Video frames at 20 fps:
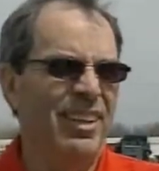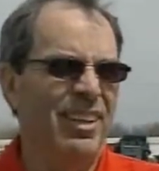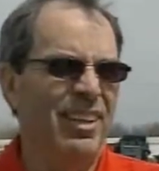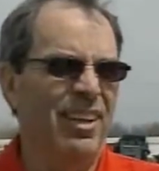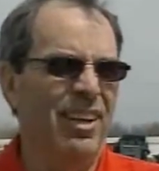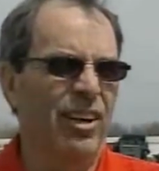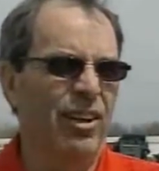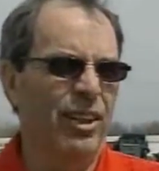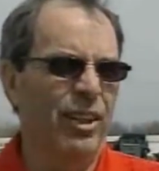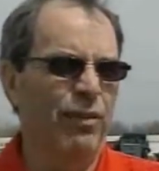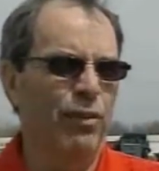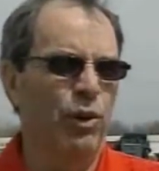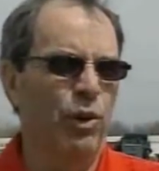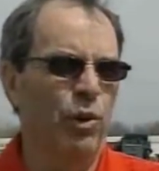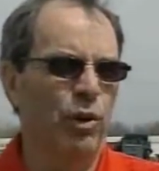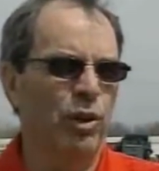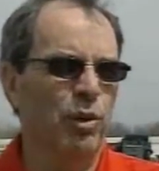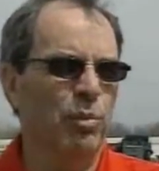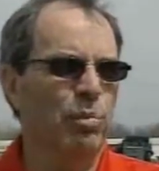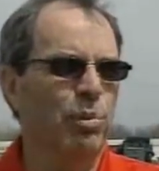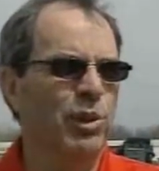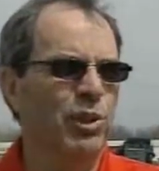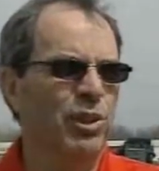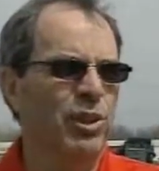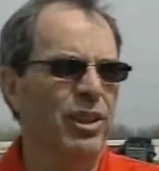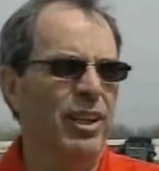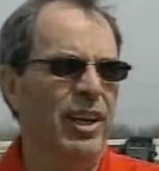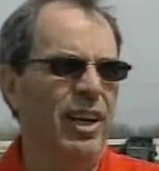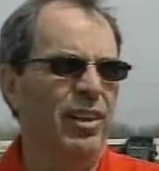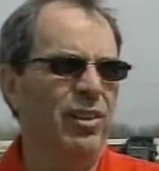Uh, even our
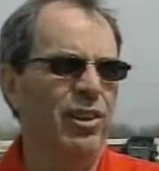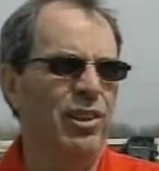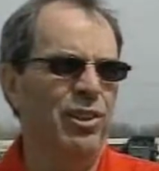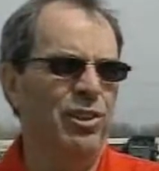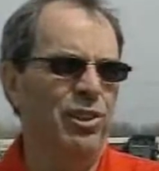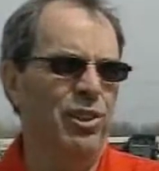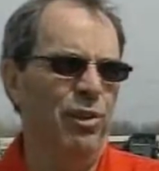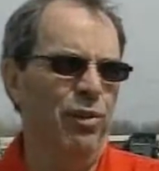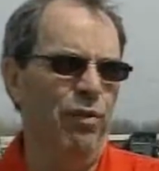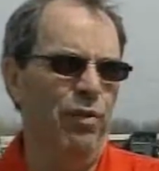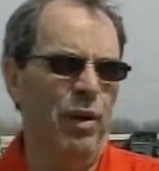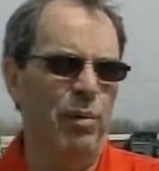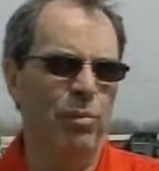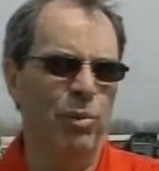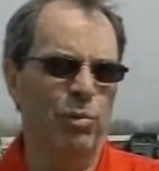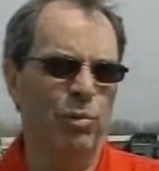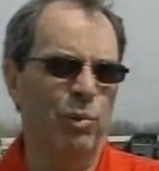completion date, I think, is in November.